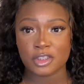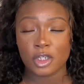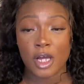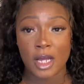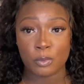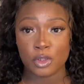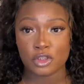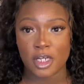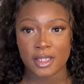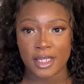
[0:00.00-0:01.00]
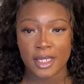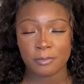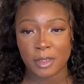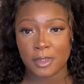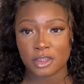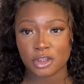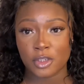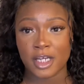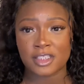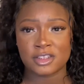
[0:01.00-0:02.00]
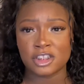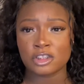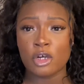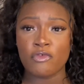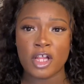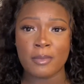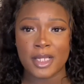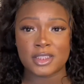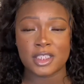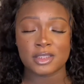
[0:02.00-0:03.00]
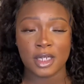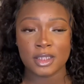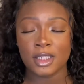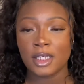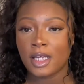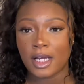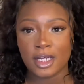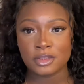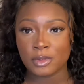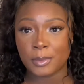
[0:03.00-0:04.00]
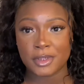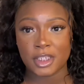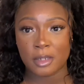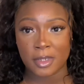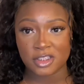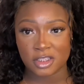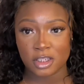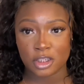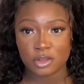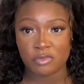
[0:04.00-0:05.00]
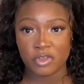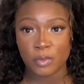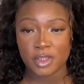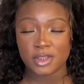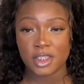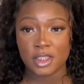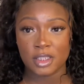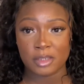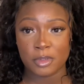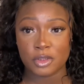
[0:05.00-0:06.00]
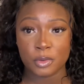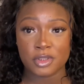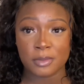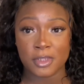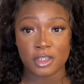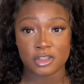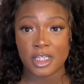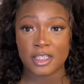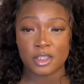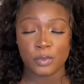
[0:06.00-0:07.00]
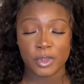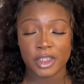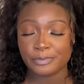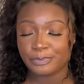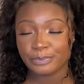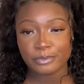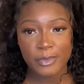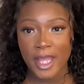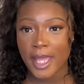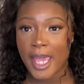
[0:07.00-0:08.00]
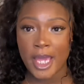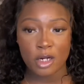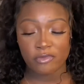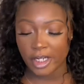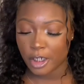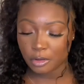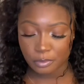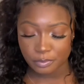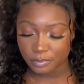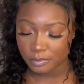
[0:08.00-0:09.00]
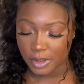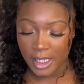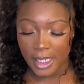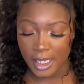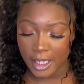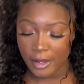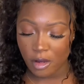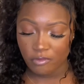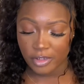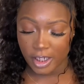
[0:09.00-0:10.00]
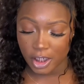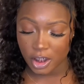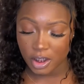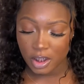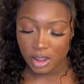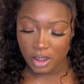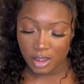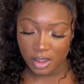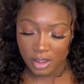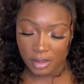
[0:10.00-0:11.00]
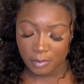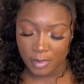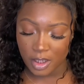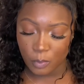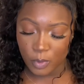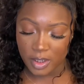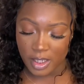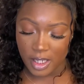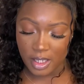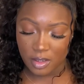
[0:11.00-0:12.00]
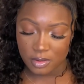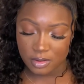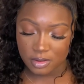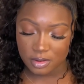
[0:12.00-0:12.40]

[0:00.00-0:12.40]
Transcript: So I will try that. Maybe I'll show you guys. Just go follow my TikTok. I do everything on my TikTok, so if you want to see like me doing something or styling a wig, head over there. What else?